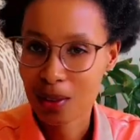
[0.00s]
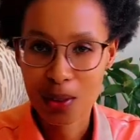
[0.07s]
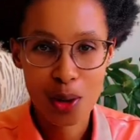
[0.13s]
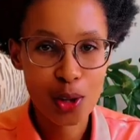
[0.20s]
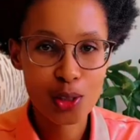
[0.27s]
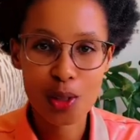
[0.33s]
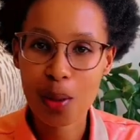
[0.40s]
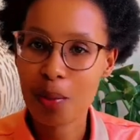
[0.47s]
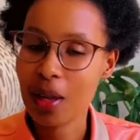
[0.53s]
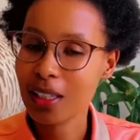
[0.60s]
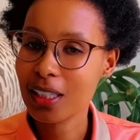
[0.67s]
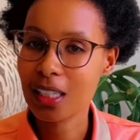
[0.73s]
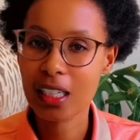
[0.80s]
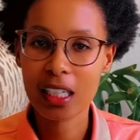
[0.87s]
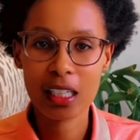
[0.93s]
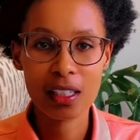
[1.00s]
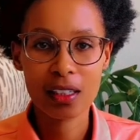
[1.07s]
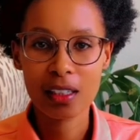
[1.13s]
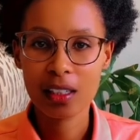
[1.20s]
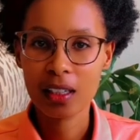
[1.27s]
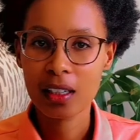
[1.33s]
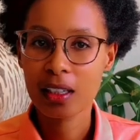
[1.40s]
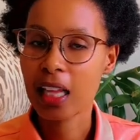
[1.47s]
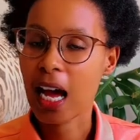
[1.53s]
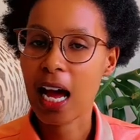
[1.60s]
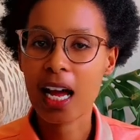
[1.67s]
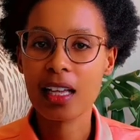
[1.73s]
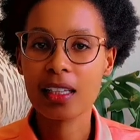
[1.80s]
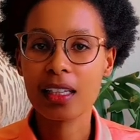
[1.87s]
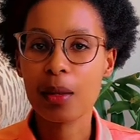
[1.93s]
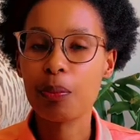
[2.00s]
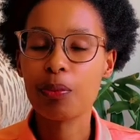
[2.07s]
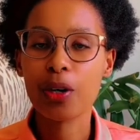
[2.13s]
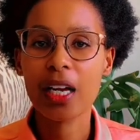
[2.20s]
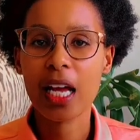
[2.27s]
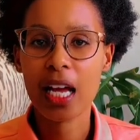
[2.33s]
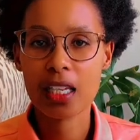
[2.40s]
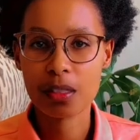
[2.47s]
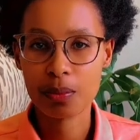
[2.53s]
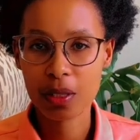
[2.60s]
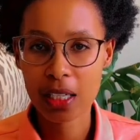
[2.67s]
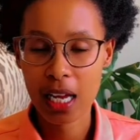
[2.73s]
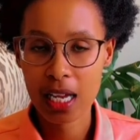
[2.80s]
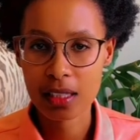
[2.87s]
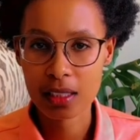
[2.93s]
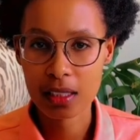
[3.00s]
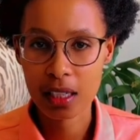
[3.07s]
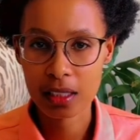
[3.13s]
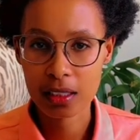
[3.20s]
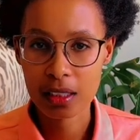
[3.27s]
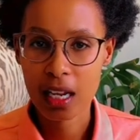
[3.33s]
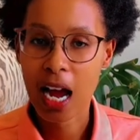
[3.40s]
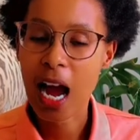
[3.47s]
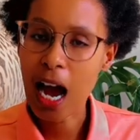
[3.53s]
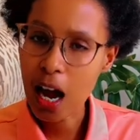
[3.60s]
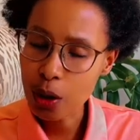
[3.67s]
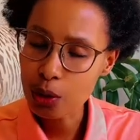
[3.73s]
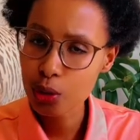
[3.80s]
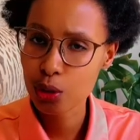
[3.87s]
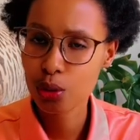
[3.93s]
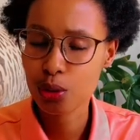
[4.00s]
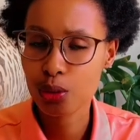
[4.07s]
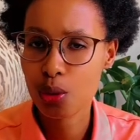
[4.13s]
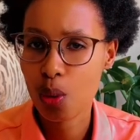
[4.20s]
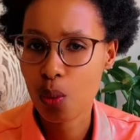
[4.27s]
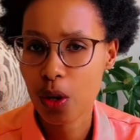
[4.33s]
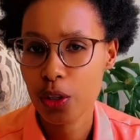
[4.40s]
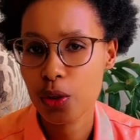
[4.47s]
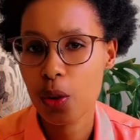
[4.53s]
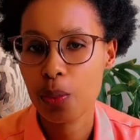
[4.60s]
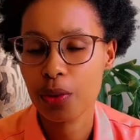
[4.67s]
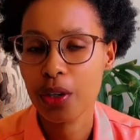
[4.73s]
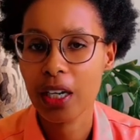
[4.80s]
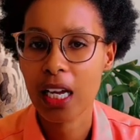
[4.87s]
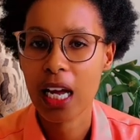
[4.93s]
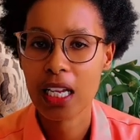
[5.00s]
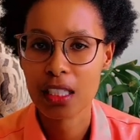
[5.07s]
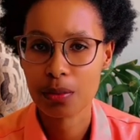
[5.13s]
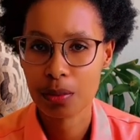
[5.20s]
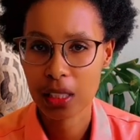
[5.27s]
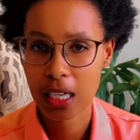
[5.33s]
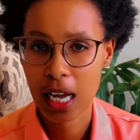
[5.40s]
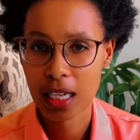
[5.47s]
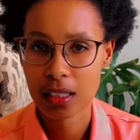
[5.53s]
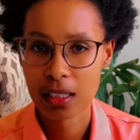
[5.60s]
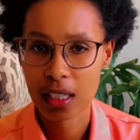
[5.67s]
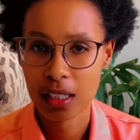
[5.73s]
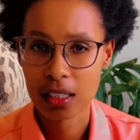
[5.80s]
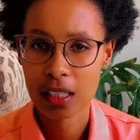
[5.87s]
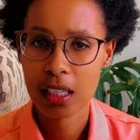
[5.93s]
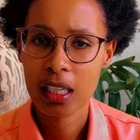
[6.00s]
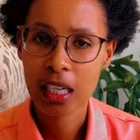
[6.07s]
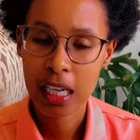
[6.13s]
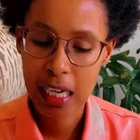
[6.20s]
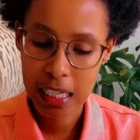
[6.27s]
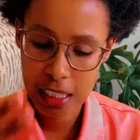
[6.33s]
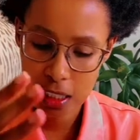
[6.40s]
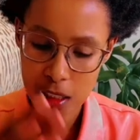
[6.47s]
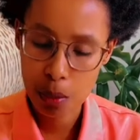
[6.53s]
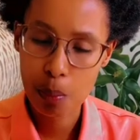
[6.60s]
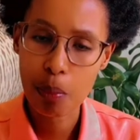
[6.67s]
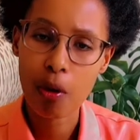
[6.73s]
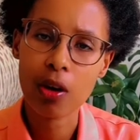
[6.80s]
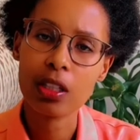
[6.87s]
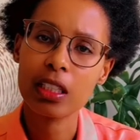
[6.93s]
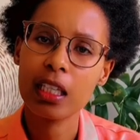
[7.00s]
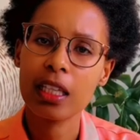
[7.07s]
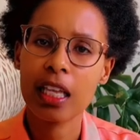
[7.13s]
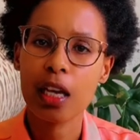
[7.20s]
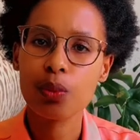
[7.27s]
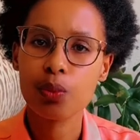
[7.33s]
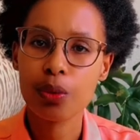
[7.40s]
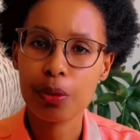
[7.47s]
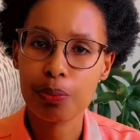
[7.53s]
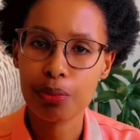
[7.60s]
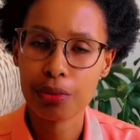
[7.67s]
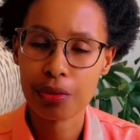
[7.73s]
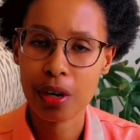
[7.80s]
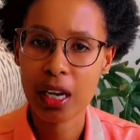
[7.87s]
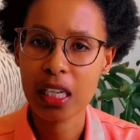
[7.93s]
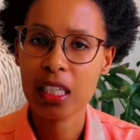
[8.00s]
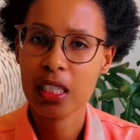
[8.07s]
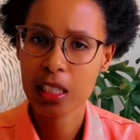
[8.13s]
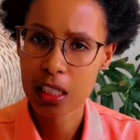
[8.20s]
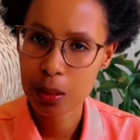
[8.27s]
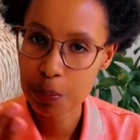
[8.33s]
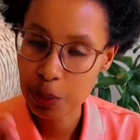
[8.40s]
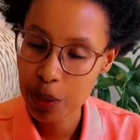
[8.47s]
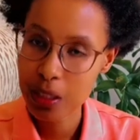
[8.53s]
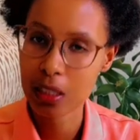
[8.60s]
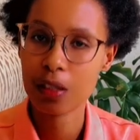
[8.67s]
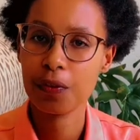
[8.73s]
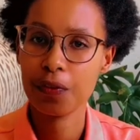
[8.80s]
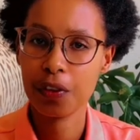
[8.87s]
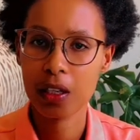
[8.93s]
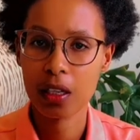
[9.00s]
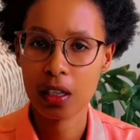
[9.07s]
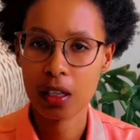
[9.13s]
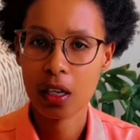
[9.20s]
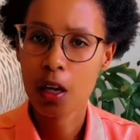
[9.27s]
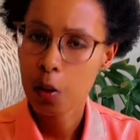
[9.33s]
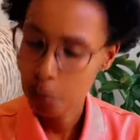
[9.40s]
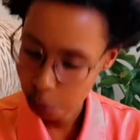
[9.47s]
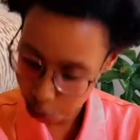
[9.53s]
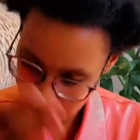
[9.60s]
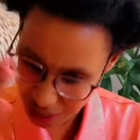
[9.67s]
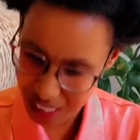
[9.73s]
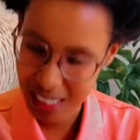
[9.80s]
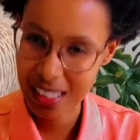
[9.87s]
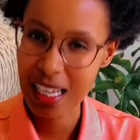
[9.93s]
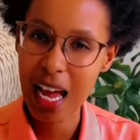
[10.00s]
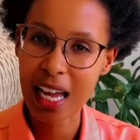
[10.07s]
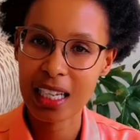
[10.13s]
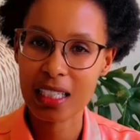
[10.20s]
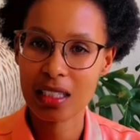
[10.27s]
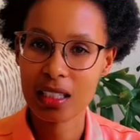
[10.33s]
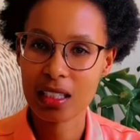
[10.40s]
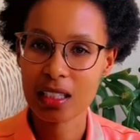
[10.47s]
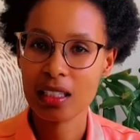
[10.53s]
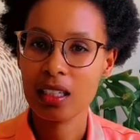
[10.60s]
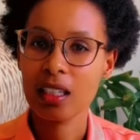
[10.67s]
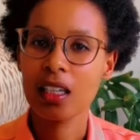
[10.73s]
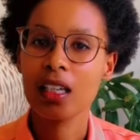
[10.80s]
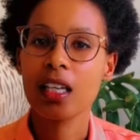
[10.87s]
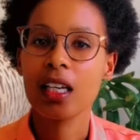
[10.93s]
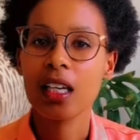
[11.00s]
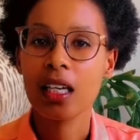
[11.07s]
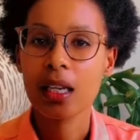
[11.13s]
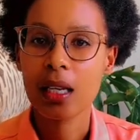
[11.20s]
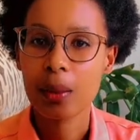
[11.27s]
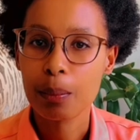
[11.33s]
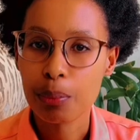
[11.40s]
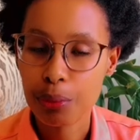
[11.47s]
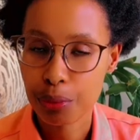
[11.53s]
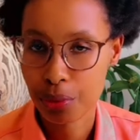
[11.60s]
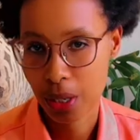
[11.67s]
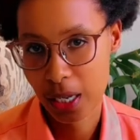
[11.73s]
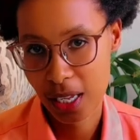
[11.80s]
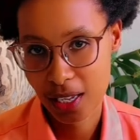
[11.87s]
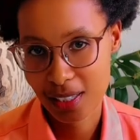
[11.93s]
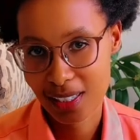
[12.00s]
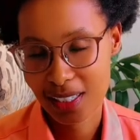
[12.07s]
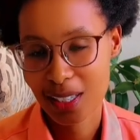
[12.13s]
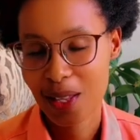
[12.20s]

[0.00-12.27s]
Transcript: Automatically, the, uh, the prayer has been answered. How do you know when your prayer has been answered? It is important that we pray specific, precise prayers.